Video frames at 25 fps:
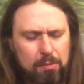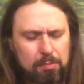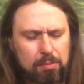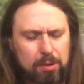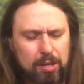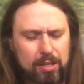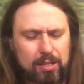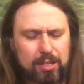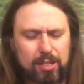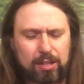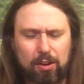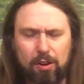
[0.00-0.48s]

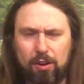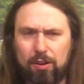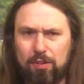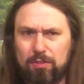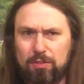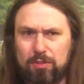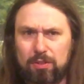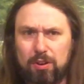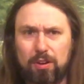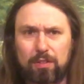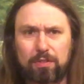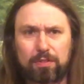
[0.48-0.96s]
But the
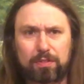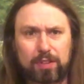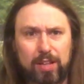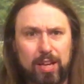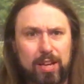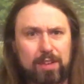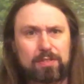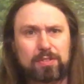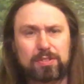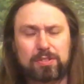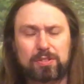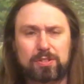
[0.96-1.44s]
overall
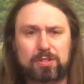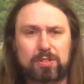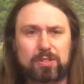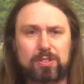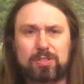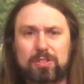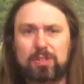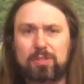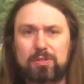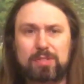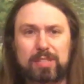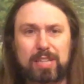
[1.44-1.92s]
flavors are
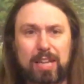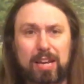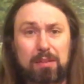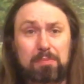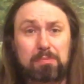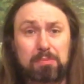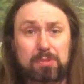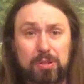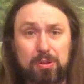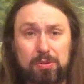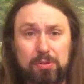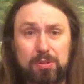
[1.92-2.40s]
just so
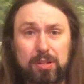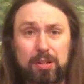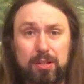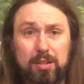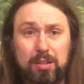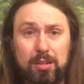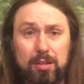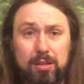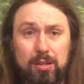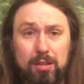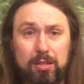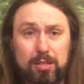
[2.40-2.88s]
damn muted,
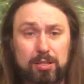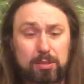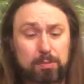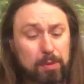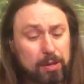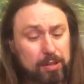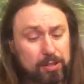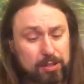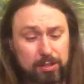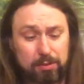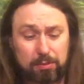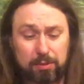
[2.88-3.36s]

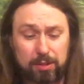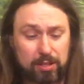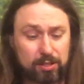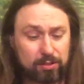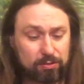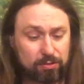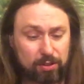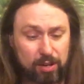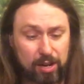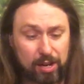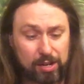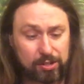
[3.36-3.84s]
especially when
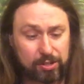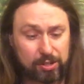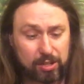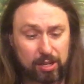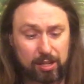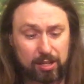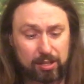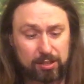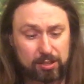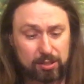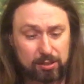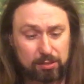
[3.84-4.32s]
it's fresh.
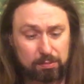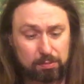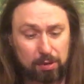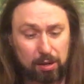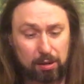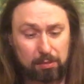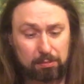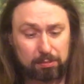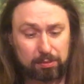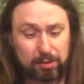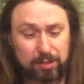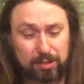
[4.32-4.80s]
And this is
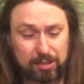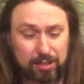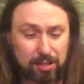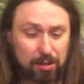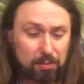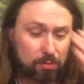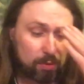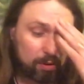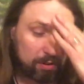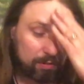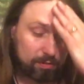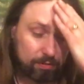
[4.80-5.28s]
probably
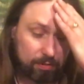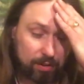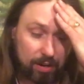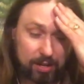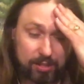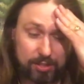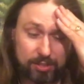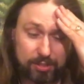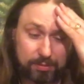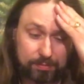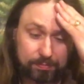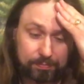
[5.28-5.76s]
somewhat
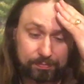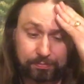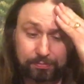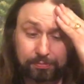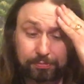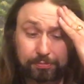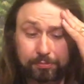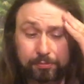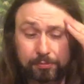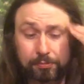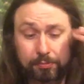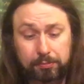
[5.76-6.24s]
fresh.
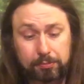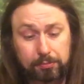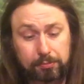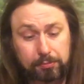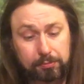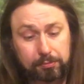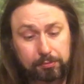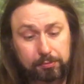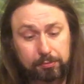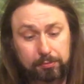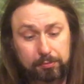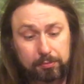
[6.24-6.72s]

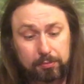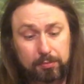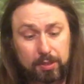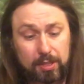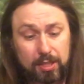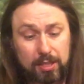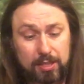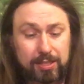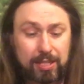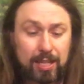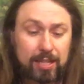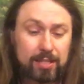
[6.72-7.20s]

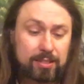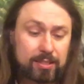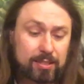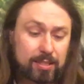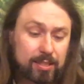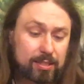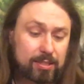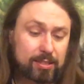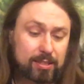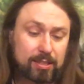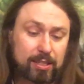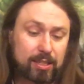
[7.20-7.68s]

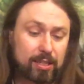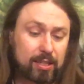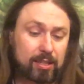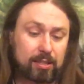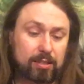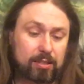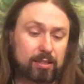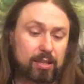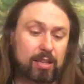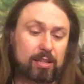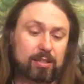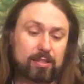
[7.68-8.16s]

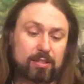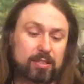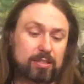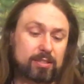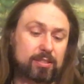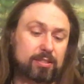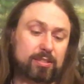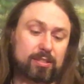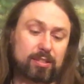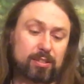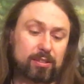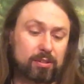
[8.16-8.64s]
1016
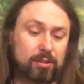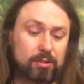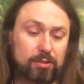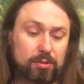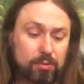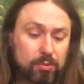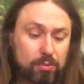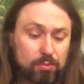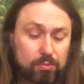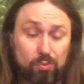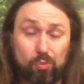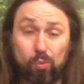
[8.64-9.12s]
is
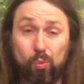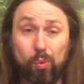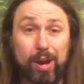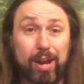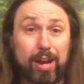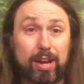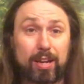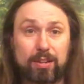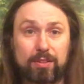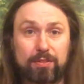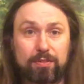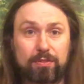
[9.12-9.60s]
still
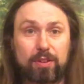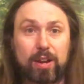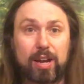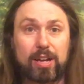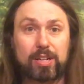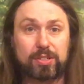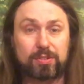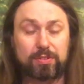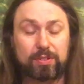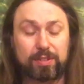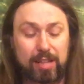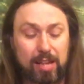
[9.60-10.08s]
way
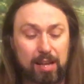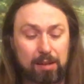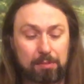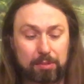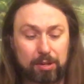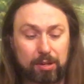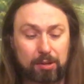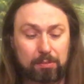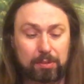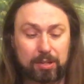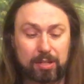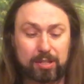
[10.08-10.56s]
fresh for that
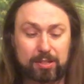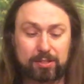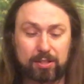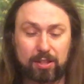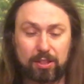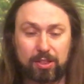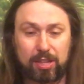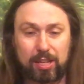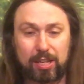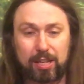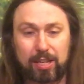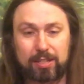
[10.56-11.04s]
beer because
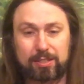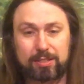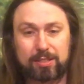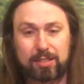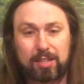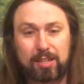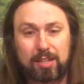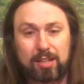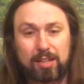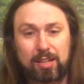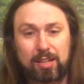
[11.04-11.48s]
the thing is,